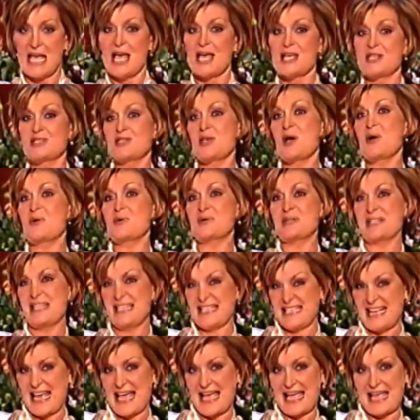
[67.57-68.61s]
So
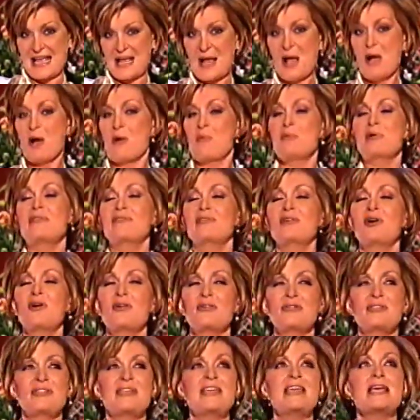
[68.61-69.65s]
today we've
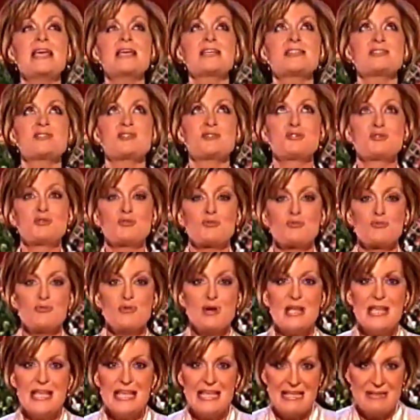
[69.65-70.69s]
got the
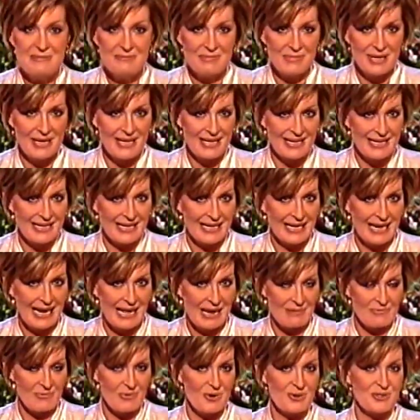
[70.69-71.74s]
extremely
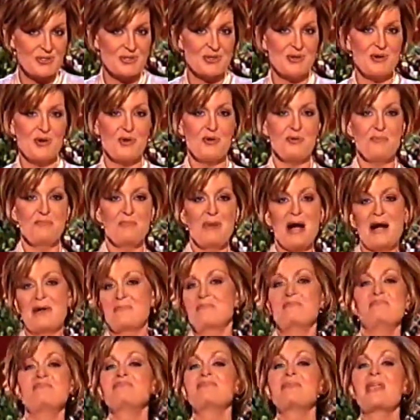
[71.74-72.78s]
glamorous new
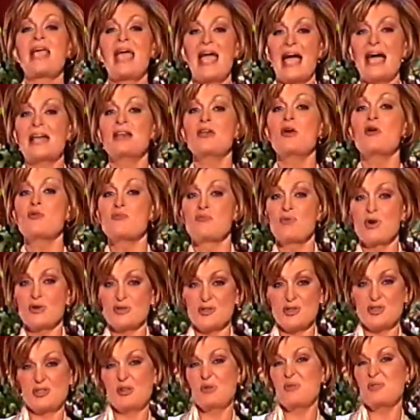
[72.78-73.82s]
mum and Rod
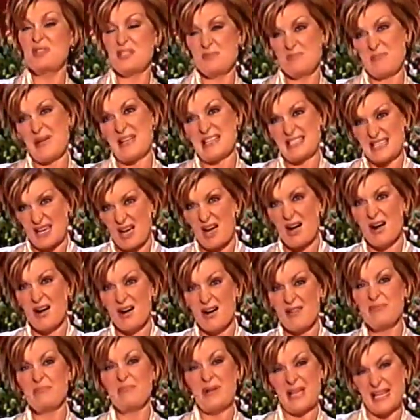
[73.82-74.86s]
Stewart's better
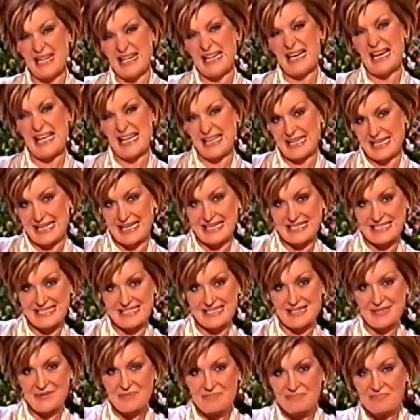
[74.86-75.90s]
half, Penny
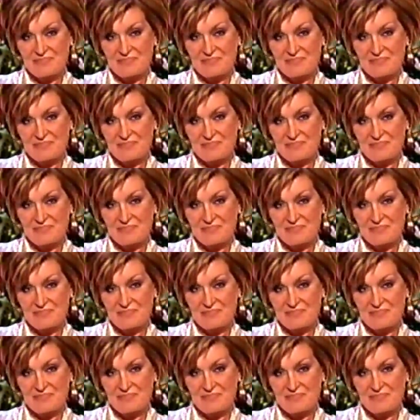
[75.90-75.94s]
Lancaster.